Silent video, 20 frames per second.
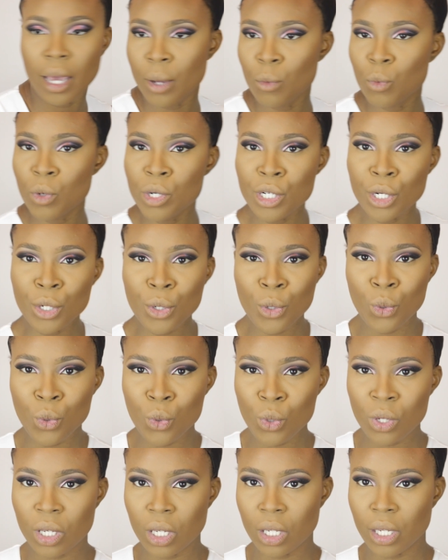I wonder
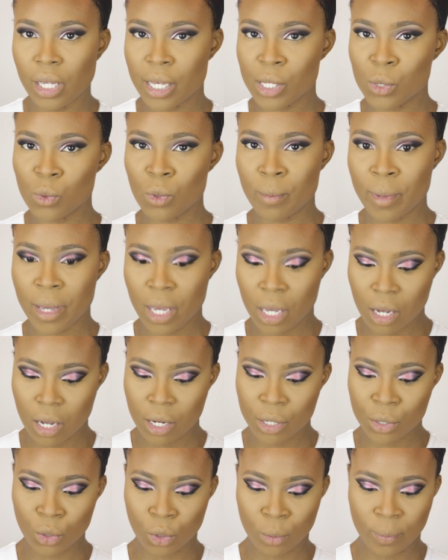who can guess what my
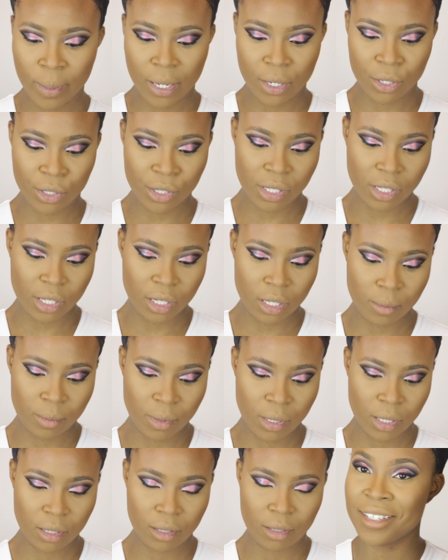contour powder is going to
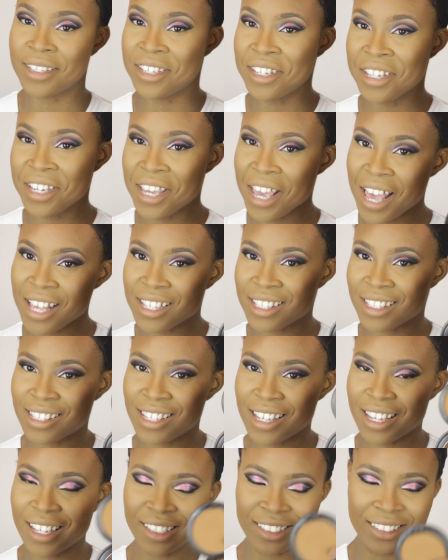be. You guessed
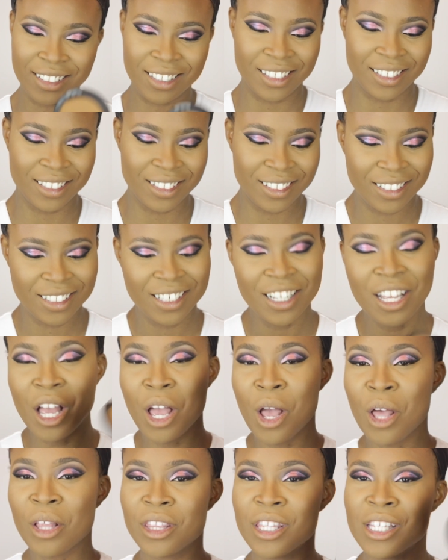it!
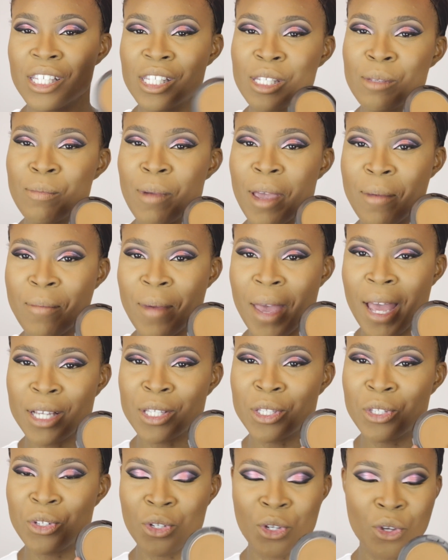This is my
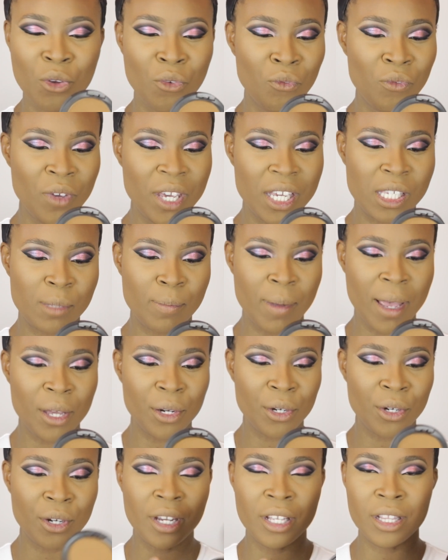MAC Studio Fix
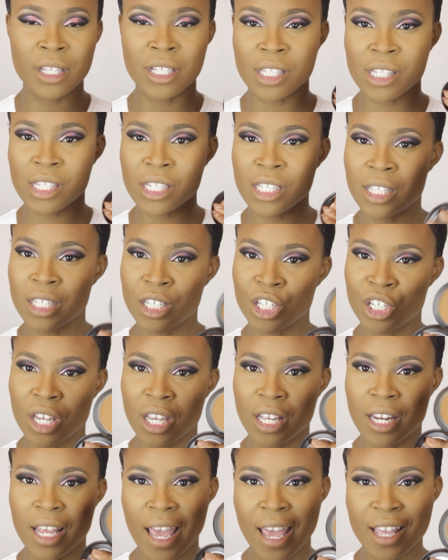powder and it's in the
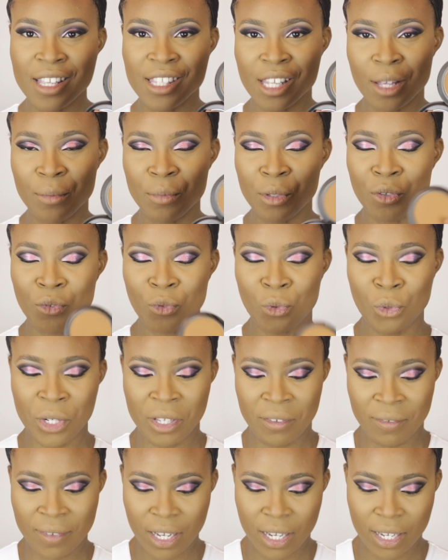shade
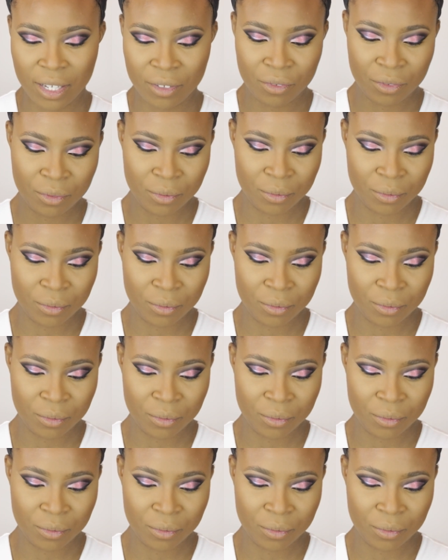NW45.